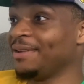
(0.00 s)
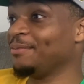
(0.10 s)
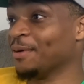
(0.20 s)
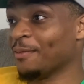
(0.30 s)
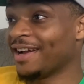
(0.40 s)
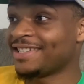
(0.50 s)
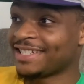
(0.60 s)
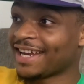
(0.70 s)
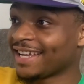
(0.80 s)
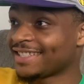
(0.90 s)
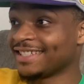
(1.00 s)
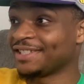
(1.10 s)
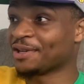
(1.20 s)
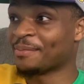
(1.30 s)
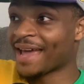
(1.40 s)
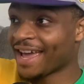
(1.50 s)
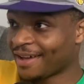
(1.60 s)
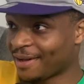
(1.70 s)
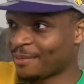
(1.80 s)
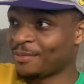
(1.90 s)
When Reggie Jackson is your
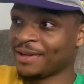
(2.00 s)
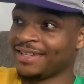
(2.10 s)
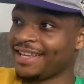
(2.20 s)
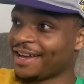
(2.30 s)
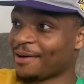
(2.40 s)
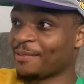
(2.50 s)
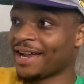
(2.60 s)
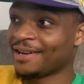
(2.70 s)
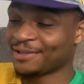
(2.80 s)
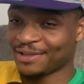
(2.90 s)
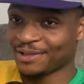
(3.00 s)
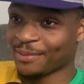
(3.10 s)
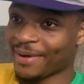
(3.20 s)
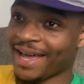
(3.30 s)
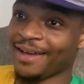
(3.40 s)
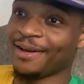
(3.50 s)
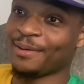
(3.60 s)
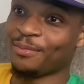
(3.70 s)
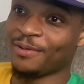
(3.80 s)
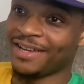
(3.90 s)
backup, when Deion Waiters is your
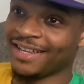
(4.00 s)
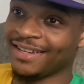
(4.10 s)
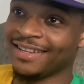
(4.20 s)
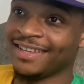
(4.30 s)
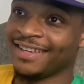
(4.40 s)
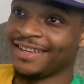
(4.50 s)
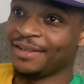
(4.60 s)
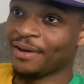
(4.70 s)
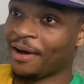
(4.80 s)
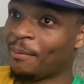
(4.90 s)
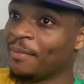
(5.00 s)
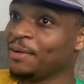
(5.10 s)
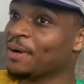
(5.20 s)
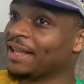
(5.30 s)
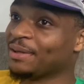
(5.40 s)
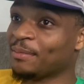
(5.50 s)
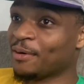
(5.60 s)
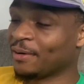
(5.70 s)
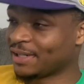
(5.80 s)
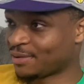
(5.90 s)
backup, when you got the
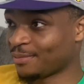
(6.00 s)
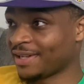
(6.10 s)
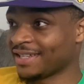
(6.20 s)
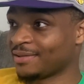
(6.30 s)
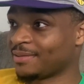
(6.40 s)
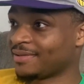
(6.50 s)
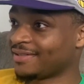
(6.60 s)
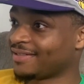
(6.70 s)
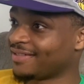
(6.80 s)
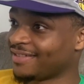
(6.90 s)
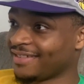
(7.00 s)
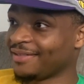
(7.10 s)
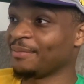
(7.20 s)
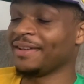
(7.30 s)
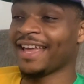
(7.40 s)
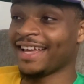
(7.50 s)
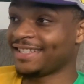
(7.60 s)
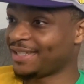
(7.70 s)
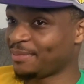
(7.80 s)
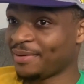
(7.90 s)
Morris twins, KCP,
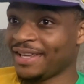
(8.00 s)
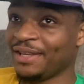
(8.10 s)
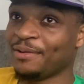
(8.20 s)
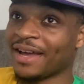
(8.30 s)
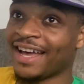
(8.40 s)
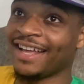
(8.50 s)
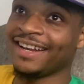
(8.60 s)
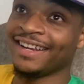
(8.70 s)
you got